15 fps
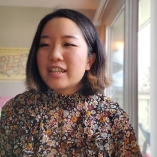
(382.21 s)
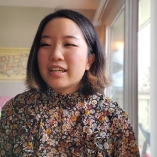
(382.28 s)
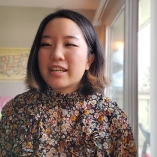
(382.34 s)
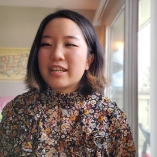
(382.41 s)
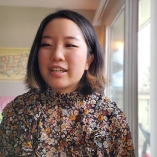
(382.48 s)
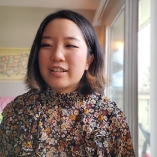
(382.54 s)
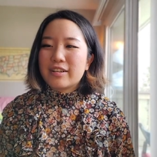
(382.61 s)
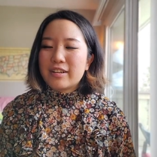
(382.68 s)
You
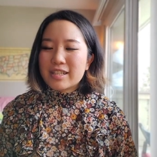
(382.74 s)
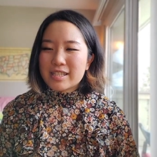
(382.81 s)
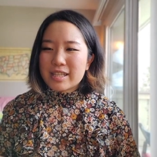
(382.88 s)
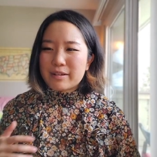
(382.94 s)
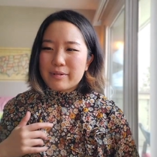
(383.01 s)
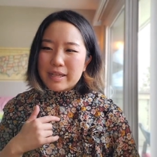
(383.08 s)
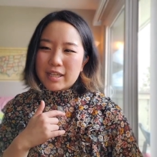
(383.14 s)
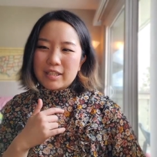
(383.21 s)
know, it's
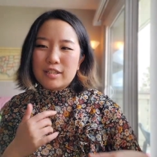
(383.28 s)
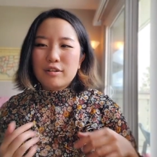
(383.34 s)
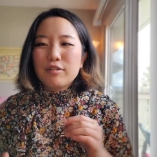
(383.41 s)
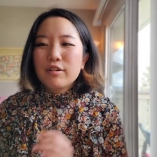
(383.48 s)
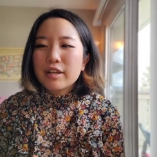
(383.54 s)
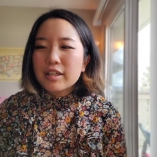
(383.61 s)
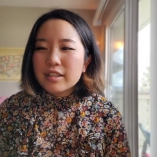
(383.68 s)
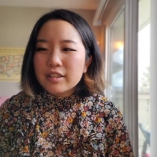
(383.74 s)
like we got the
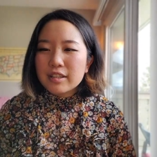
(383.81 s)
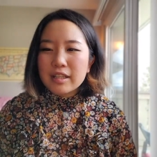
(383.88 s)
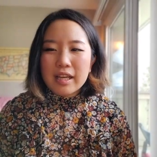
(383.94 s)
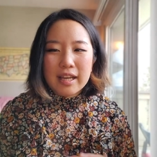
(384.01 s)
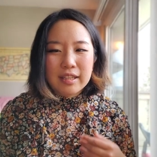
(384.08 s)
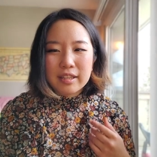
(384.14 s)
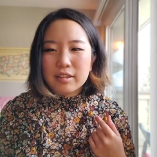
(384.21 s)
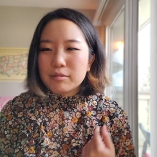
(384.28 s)
oil
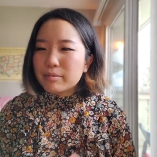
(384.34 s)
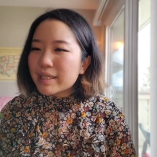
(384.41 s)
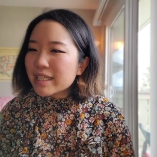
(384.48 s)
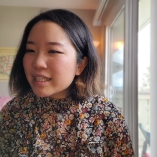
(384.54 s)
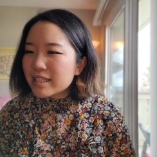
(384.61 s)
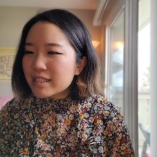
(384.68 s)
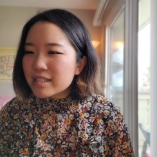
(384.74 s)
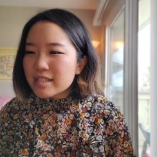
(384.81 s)
and the
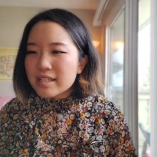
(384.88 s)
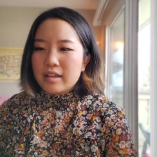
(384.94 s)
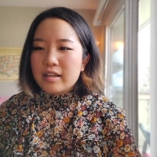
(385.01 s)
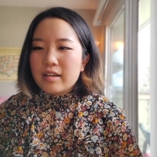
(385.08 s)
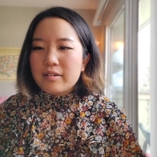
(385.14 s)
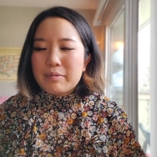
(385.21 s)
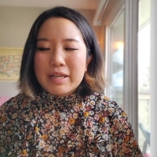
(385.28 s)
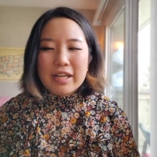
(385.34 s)
wind,
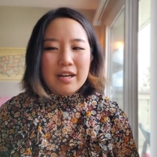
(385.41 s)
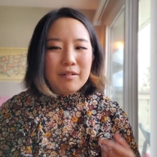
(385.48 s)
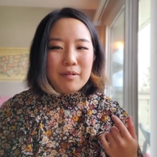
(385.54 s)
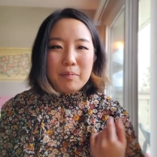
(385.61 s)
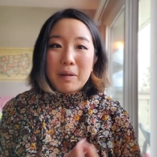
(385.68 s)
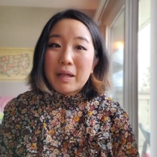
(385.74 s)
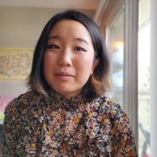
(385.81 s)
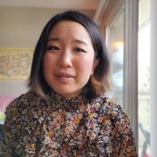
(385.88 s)
we got
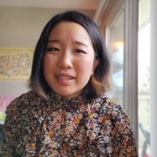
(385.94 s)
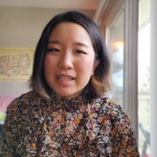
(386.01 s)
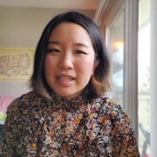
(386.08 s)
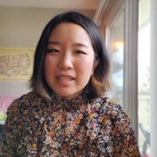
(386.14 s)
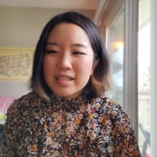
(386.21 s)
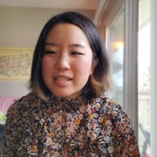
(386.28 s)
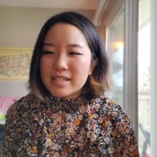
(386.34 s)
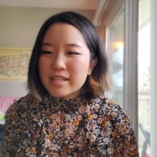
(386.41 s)

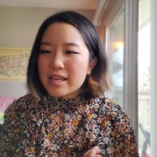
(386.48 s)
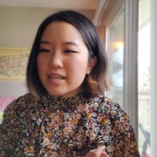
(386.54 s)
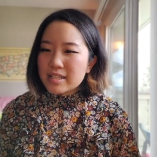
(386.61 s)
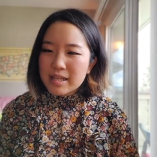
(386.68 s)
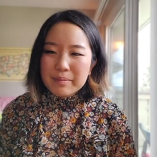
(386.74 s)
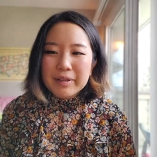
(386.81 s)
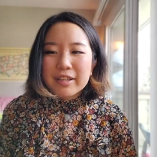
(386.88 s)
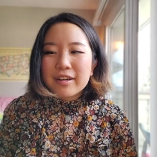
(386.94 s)
Republicans and
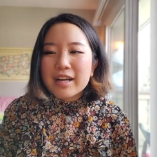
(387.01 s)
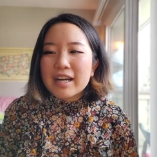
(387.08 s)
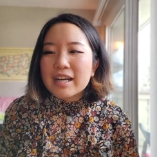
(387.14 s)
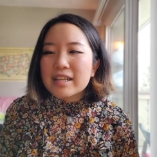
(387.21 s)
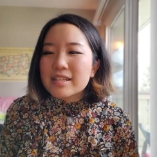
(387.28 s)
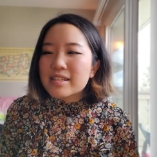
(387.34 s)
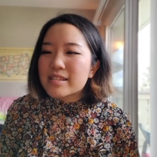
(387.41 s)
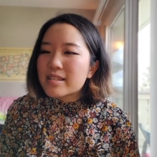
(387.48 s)

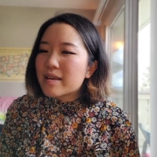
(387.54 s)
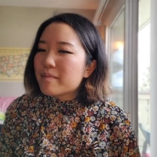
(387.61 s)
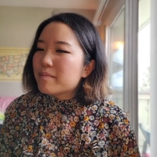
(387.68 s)
Democrats,